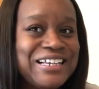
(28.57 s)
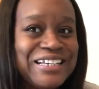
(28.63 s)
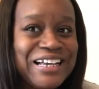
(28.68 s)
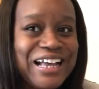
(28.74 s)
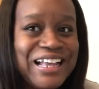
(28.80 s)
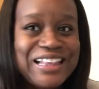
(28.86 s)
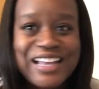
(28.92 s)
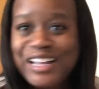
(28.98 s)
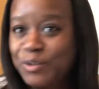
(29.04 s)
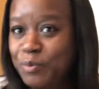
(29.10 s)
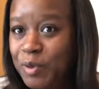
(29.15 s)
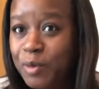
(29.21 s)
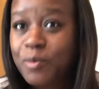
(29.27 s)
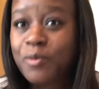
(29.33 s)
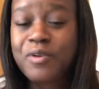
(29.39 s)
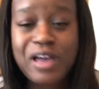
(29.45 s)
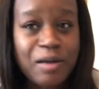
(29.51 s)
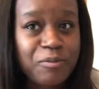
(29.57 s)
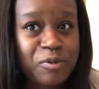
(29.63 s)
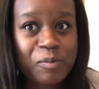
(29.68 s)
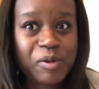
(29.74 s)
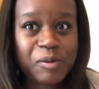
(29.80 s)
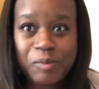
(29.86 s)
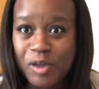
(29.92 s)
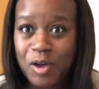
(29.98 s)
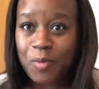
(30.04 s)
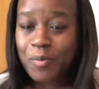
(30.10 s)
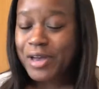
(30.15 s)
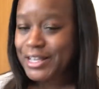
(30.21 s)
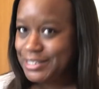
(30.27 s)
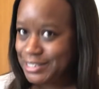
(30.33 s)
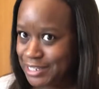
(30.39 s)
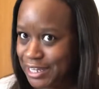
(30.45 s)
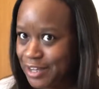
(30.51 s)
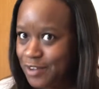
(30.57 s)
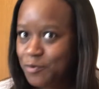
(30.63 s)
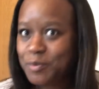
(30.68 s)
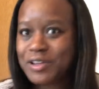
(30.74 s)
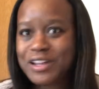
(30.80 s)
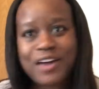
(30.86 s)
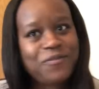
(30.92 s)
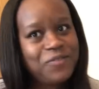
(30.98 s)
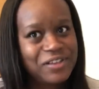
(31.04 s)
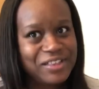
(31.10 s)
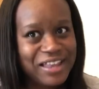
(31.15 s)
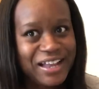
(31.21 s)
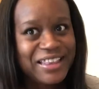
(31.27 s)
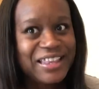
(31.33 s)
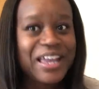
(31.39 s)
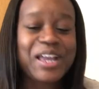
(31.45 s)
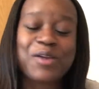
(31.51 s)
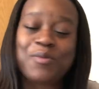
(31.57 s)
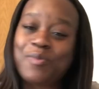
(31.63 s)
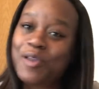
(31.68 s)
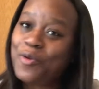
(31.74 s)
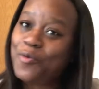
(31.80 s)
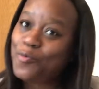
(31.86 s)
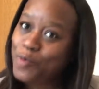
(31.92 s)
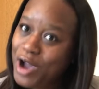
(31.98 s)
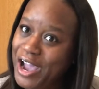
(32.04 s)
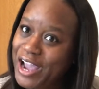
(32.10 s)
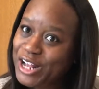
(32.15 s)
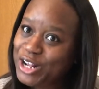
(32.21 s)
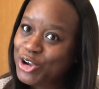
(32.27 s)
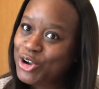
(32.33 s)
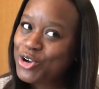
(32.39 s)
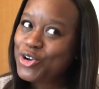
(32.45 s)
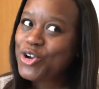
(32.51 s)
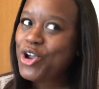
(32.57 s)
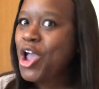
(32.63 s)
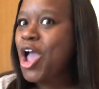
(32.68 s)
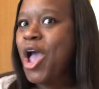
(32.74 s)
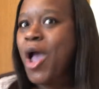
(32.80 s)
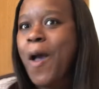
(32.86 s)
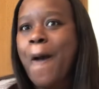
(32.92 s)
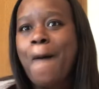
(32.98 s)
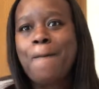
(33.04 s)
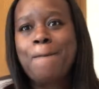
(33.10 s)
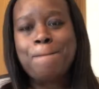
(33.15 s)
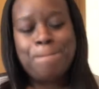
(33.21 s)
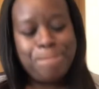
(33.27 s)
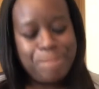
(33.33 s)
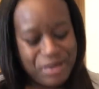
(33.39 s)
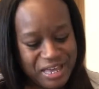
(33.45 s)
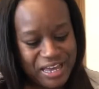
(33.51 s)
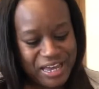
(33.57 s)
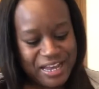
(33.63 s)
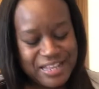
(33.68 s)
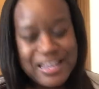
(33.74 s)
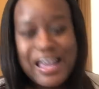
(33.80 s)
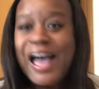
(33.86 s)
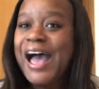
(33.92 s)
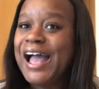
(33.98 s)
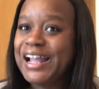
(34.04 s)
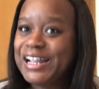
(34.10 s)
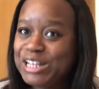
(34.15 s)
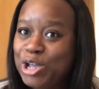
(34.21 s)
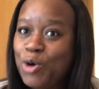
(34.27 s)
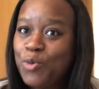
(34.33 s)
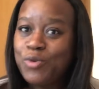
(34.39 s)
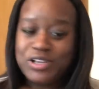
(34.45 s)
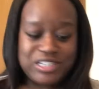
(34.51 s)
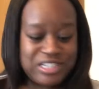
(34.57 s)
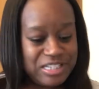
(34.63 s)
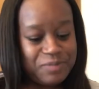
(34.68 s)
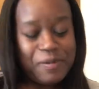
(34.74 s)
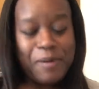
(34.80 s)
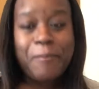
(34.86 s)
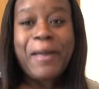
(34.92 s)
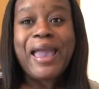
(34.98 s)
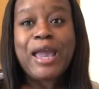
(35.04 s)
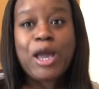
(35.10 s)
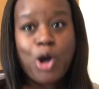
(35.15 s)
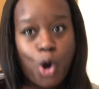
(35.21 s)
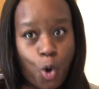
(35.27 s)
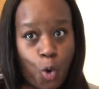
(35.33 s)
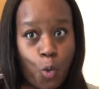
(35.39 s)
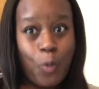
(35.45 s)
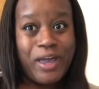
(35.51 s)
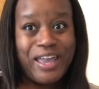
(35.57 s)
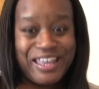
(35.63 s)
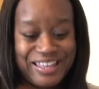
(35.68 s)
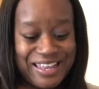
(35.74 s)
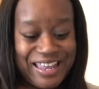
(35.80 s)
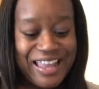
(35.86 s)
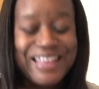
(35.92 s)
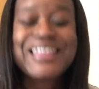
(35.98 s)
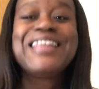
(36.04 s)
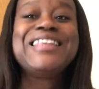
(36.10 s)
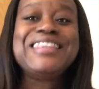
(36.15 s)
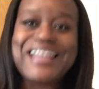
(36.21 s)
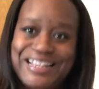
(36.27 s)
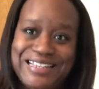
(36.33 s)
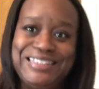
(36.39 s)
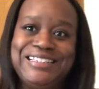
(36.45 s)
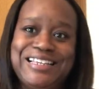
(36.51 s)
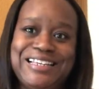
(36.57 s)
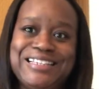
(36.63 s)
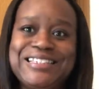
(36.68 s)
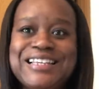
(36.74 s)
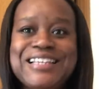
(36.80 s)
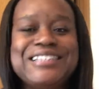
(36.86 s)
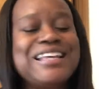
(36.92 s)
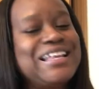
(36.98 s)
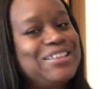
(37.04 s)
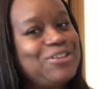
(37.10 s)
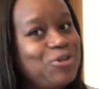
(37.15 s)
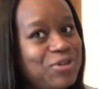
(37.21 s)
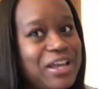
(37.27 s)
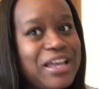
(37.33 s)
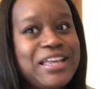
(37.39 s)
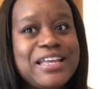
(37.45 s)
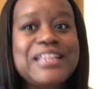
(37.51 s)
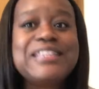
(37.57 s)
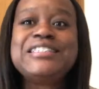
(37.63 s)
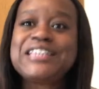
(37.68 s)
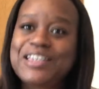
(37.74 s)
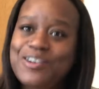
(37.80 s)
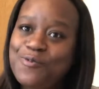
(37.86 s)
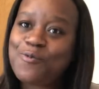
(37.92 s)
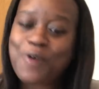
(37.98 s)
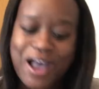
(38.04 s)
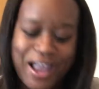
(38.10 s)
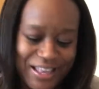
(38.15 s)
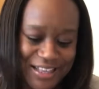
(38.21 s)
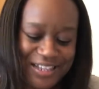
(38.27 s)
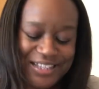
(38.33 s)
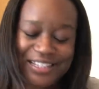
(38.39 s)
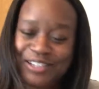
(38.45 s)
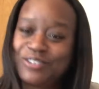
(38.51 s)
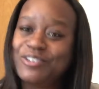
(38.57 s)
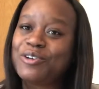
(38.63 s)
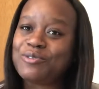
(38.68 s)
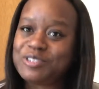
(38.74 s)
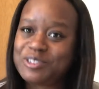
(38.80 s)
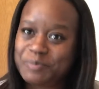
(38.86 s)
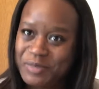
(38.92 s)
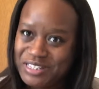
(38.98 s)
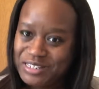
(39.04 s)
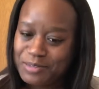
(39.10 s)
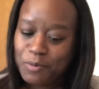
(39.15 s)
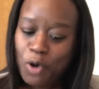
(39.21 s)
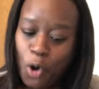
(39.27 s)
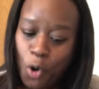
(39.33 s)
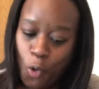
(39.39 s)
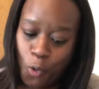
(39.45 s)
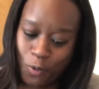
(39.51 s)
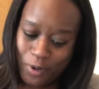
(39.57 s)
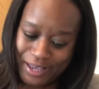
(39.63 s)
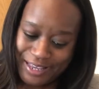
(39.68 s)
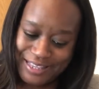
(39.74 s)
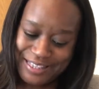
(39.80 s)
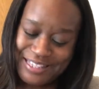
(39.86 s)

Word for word: a lot of people compliment me on my teeth, but I feel like they could be whiter. But I don't want to spend my coin at the dentist because I know getting your teeth whitened is you're going to spend some coins.